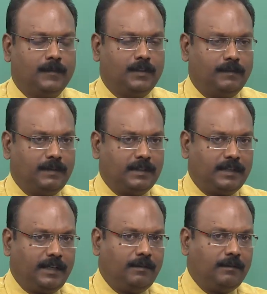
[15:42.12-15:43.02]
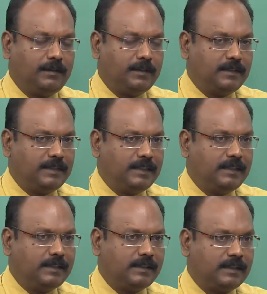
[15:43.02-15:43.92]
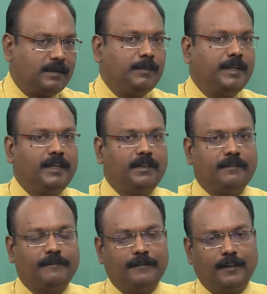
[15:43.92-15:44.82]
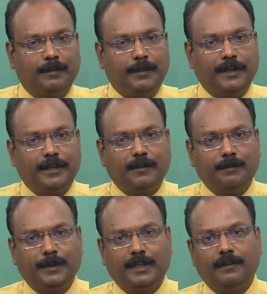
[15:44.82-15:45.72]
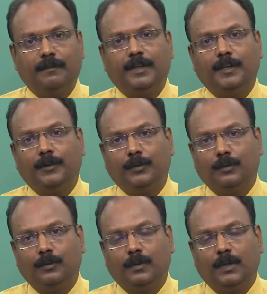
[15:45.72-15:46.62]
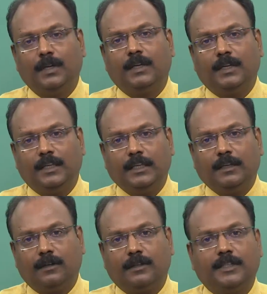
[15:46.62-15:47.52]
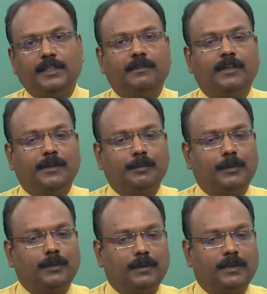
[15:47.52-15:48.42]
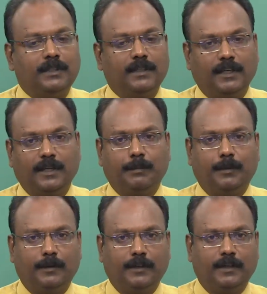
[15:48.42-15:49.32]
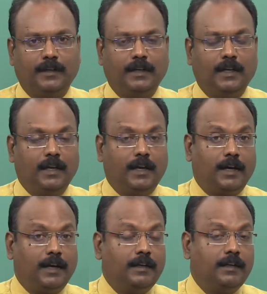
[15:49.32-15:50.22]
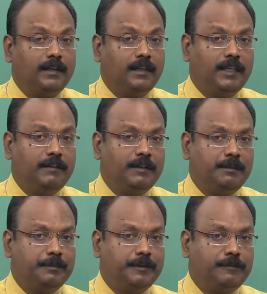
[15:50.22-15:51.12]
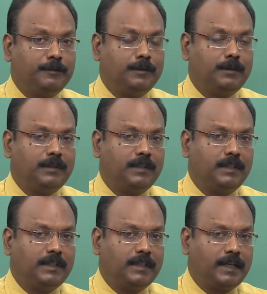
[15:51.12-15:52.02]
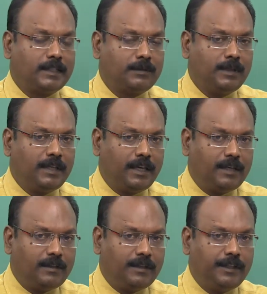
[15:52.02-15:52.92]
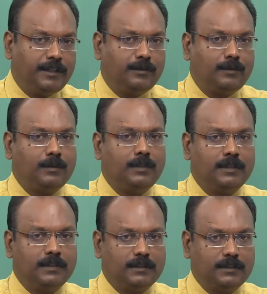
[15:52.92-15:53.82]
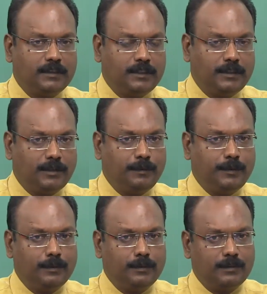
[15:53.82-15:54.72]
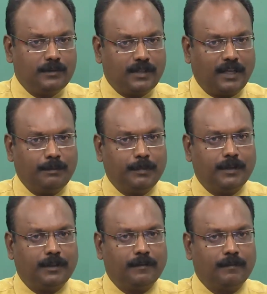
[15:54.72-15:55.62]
So, if the psychologist sees some kind of aberrative behavior in you, he or she will report to the employer, and even before actually entering into the interview chamber,